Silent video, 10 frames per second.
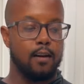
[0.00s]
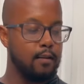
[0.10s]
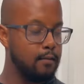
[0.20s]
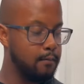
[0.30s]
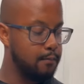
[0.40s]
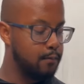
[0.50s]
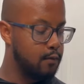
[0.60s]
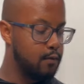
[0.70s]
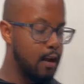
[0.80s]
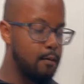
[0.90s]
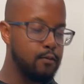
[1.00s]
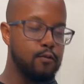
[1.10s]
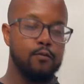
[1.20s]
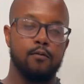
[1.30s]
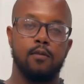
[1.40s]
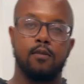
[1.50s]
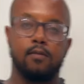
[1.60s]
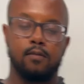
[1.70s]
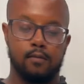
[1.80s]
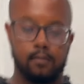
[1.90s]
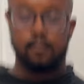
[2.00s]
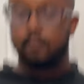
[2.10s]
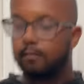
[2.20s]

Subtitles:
Okay. So how would you do this?